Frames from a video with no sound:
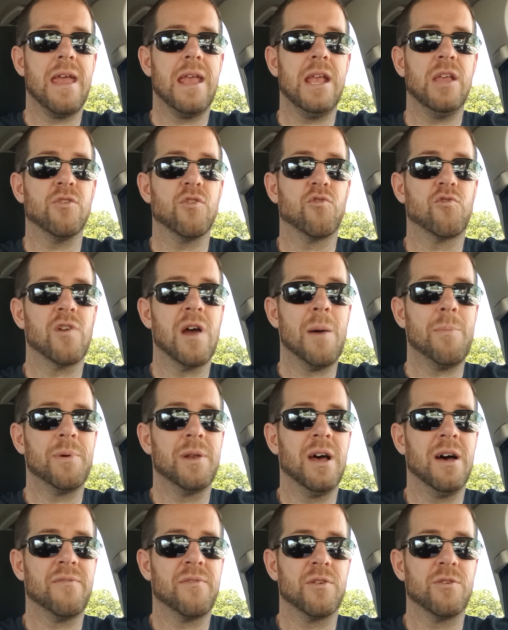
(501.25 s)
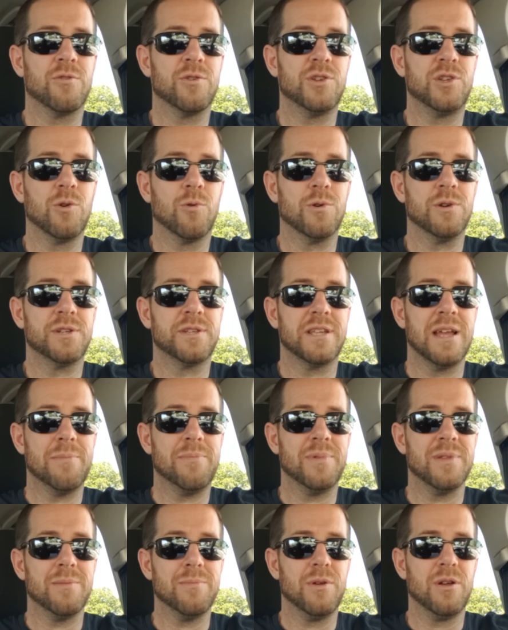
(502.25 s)
either drop it off on her
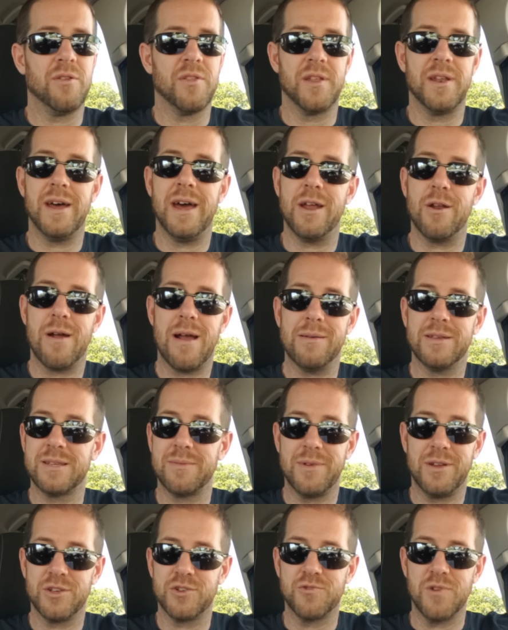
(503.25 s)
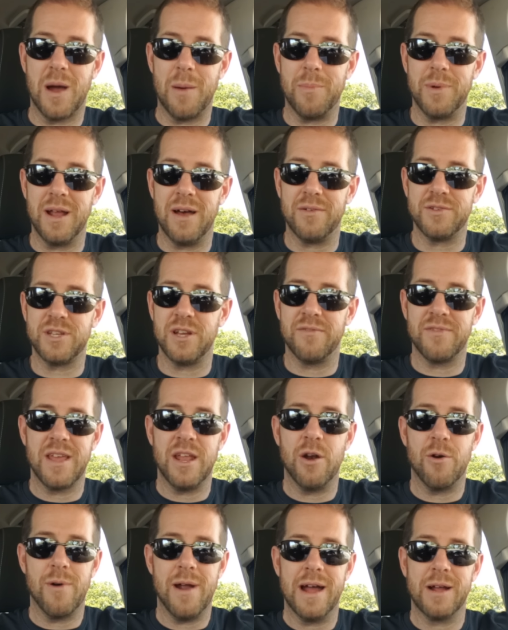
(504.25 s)
doorstep in the middle of the night or have somebody else drop it off so you don't have to
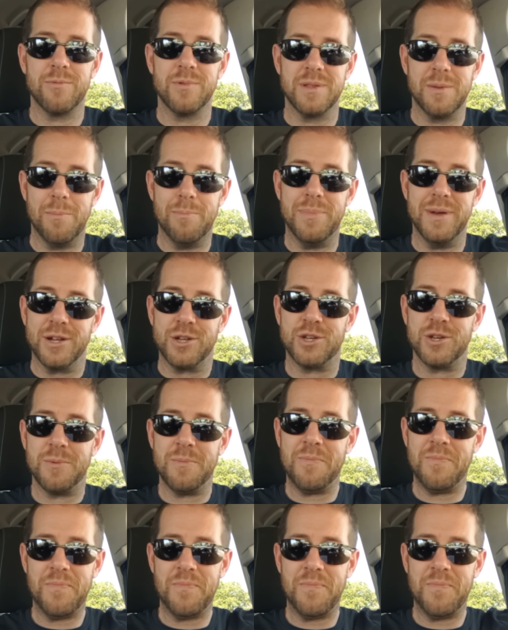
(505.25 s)
interact with a bitch.